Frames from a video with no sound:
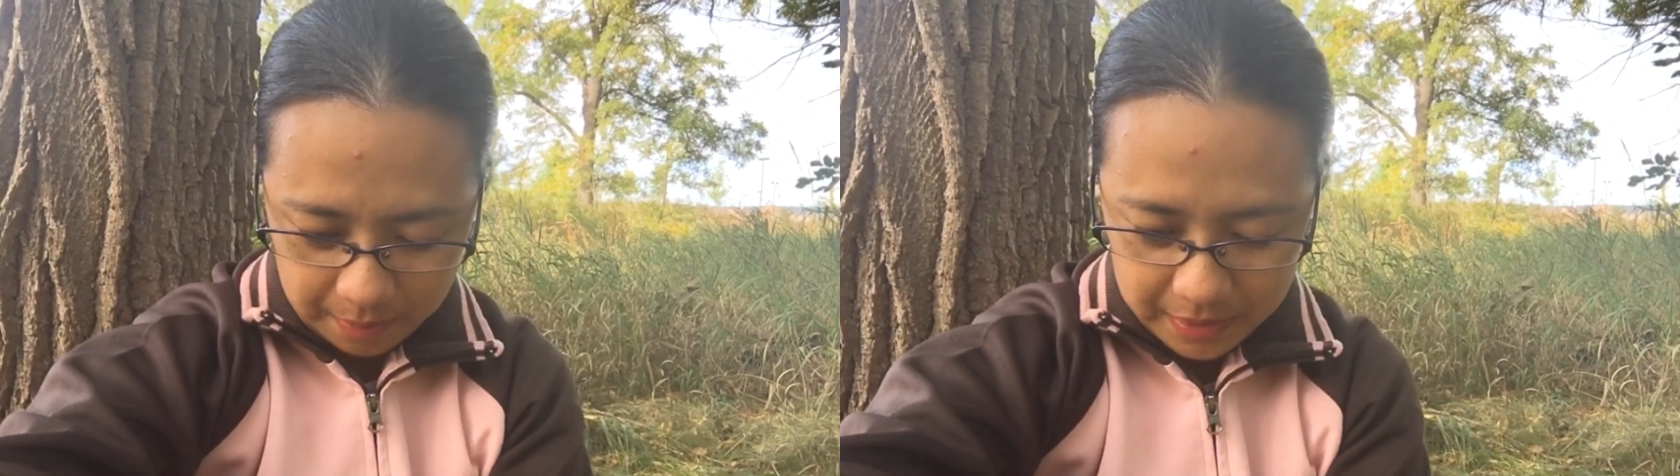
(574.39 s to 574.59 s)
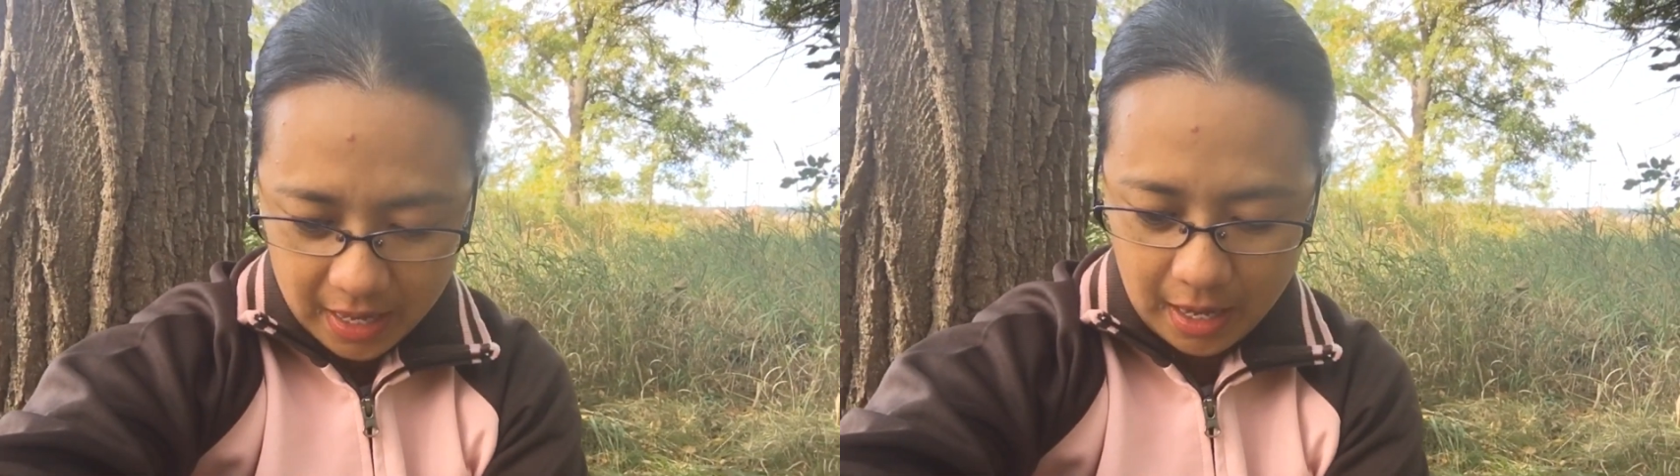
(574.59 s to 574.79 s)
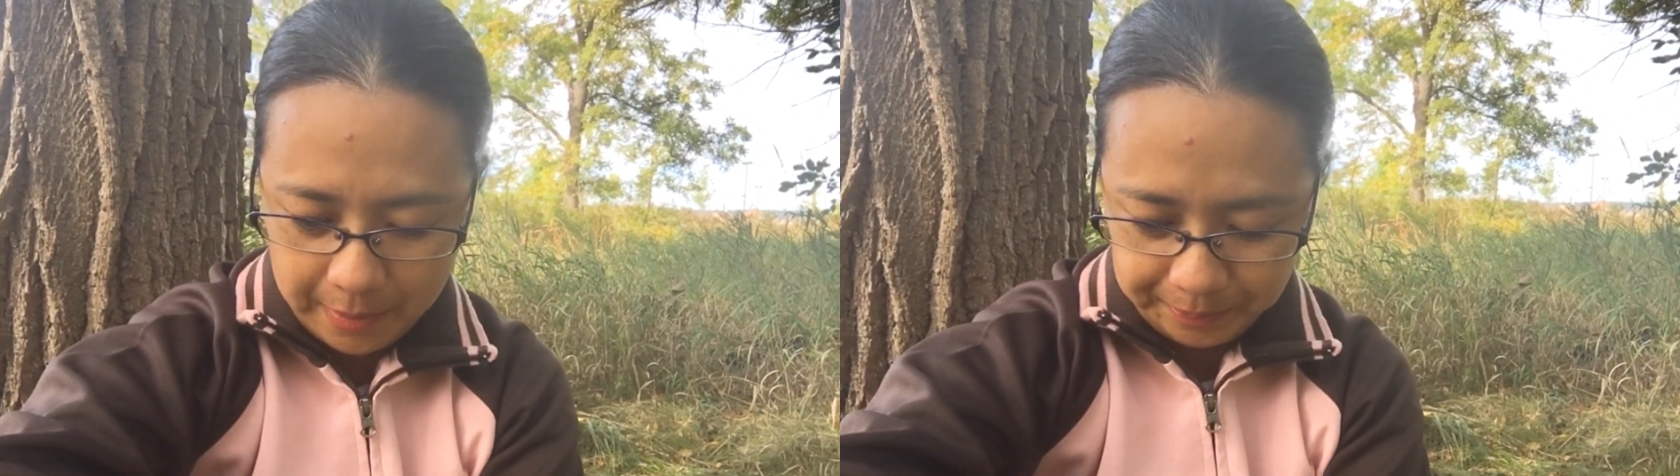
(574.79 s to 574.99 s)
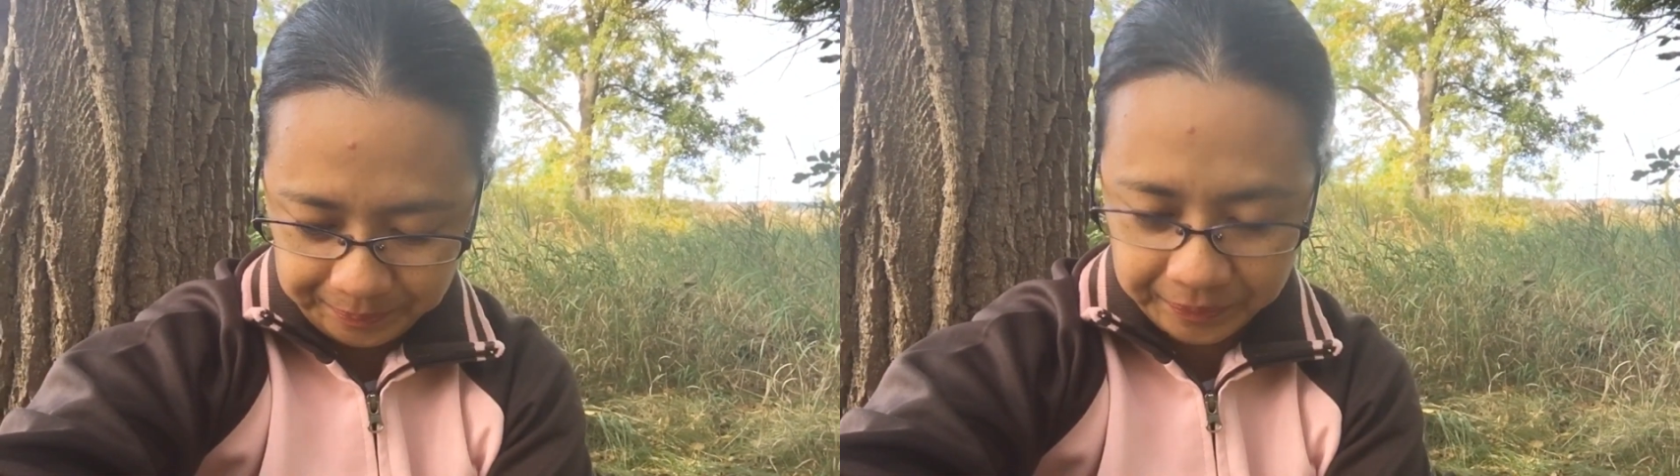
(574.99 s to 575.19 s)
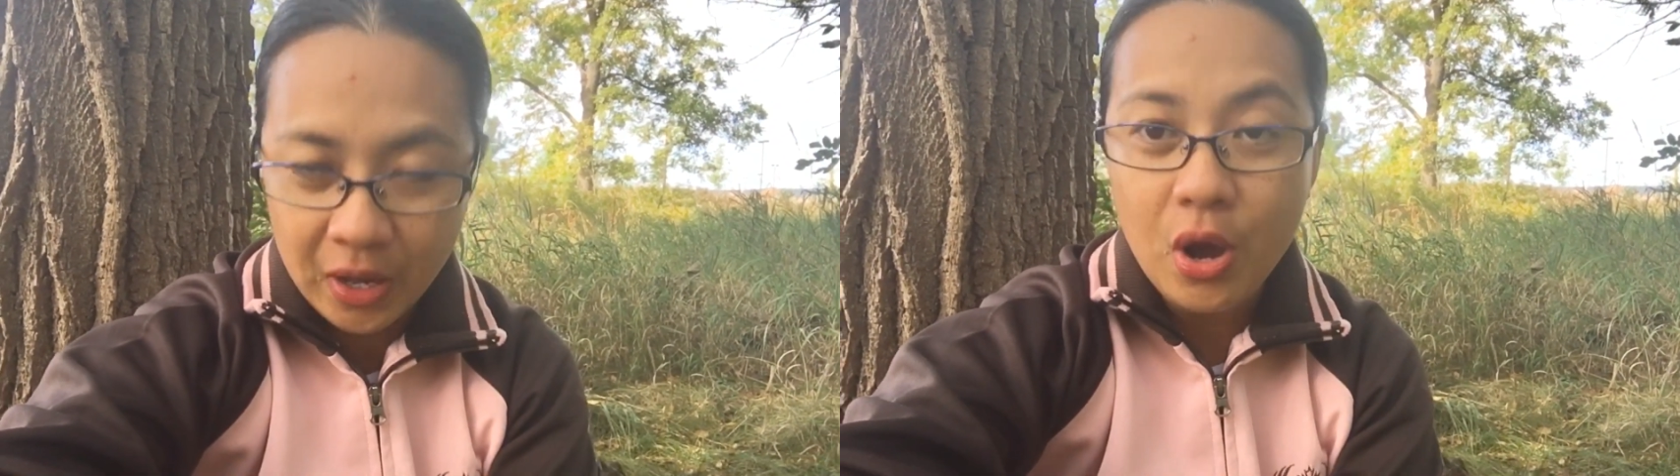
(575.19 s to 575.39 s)
them,
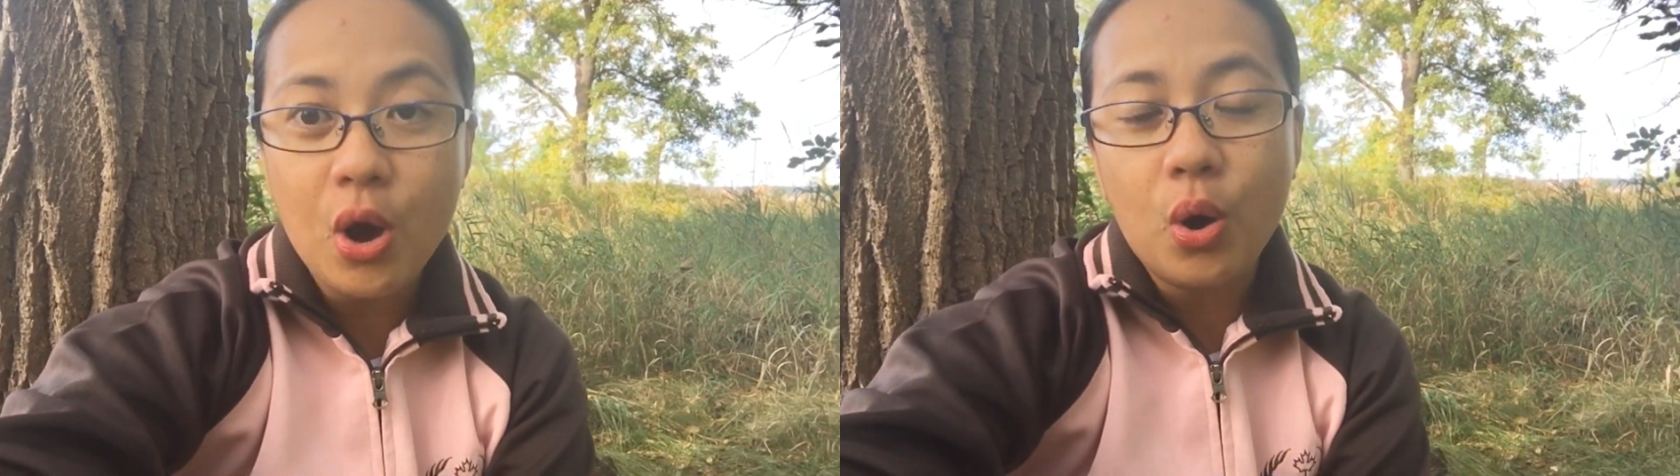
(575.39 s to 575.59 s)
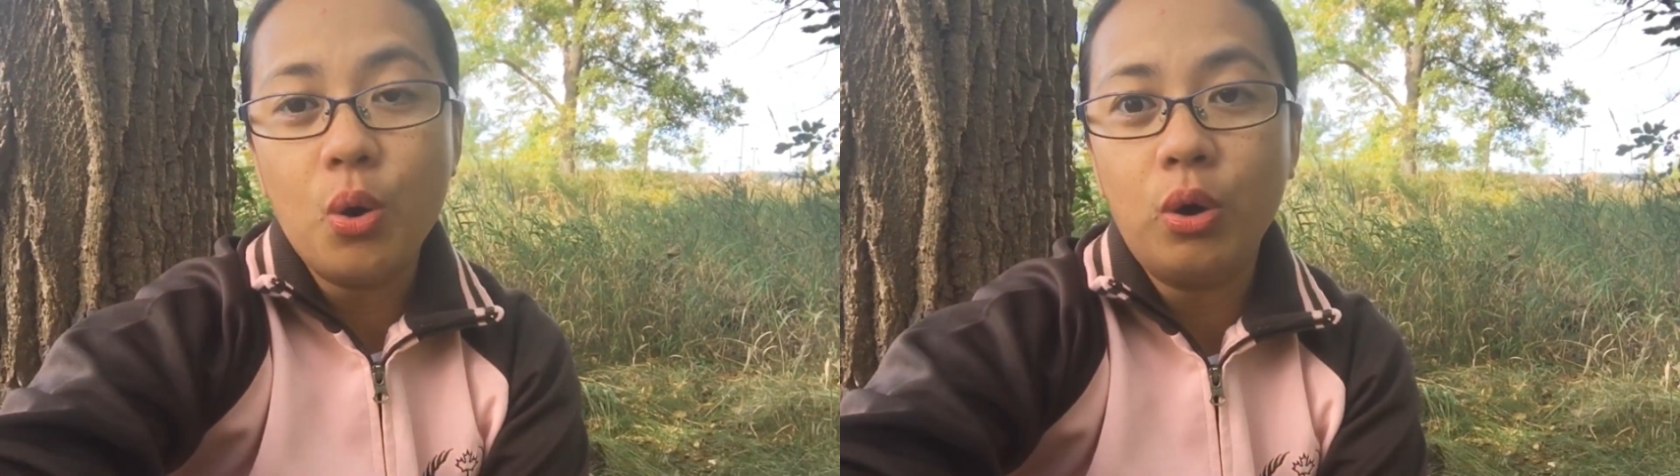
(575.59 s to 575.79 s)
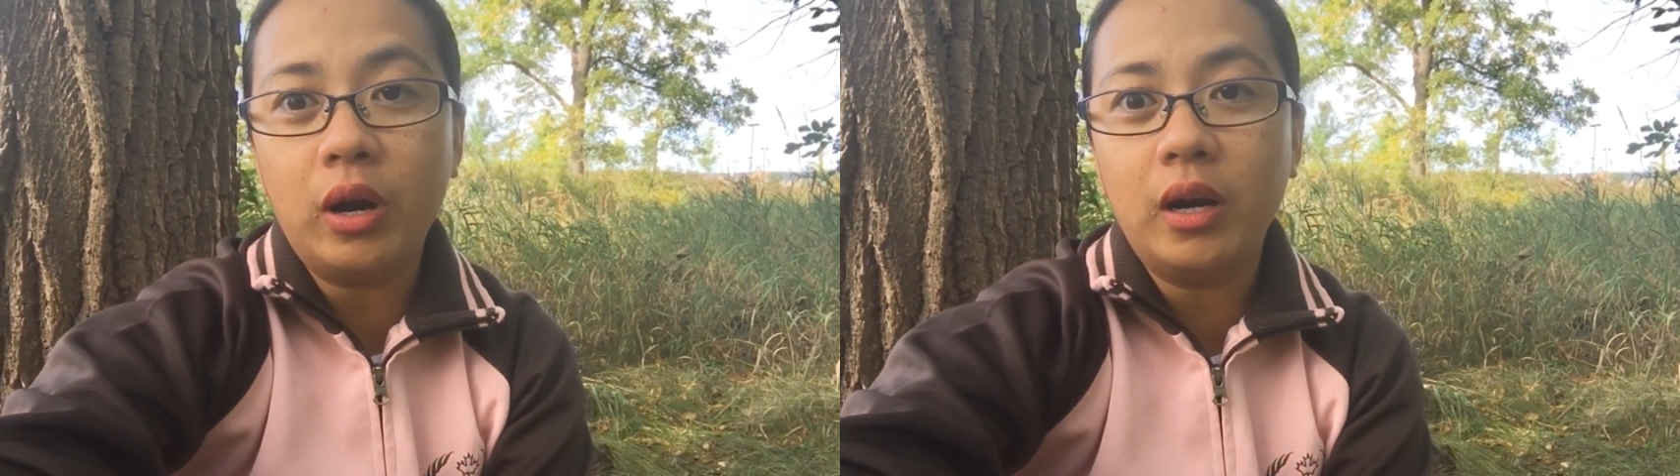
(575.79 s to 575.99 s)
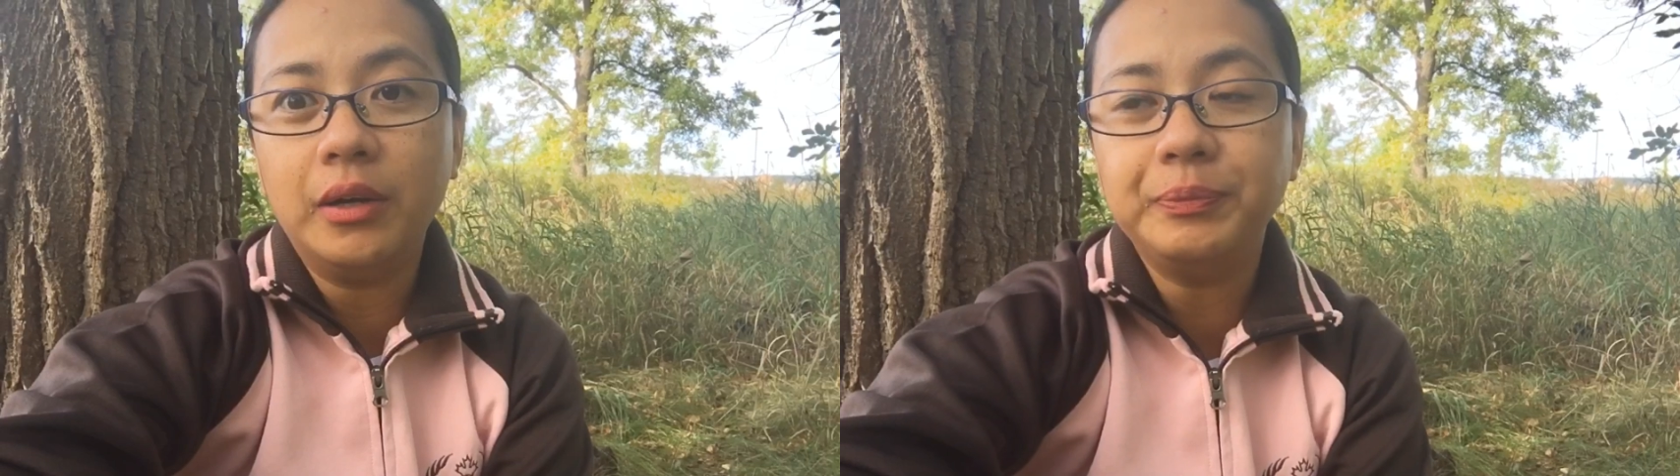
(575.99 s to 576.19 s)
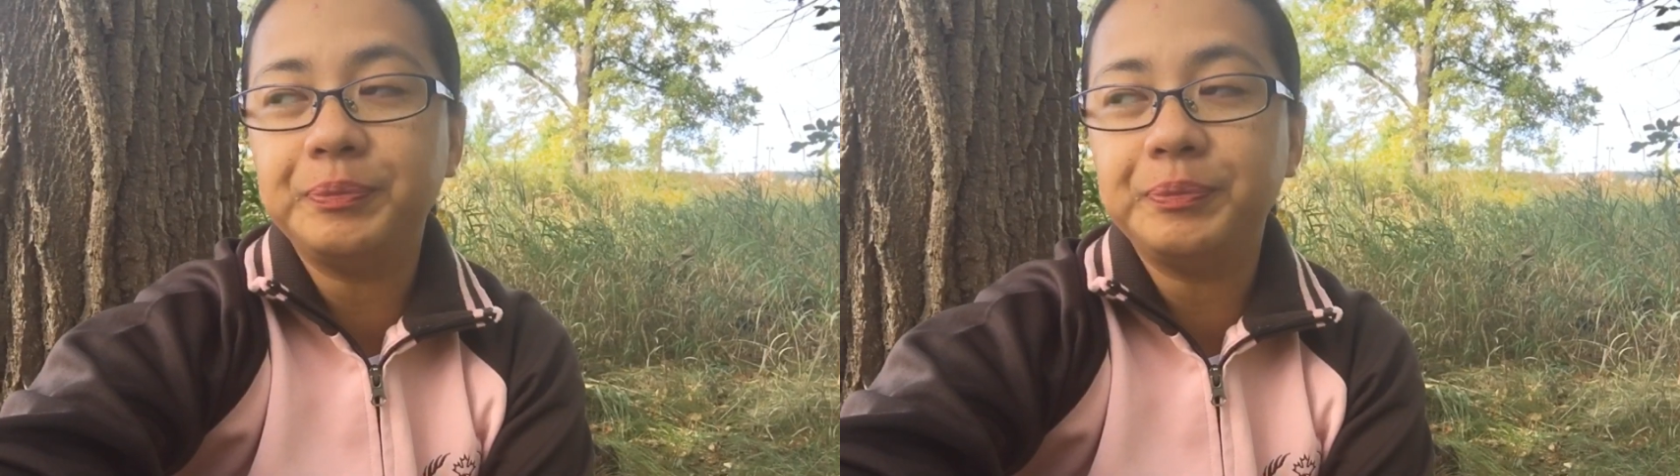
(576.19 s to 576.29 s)
or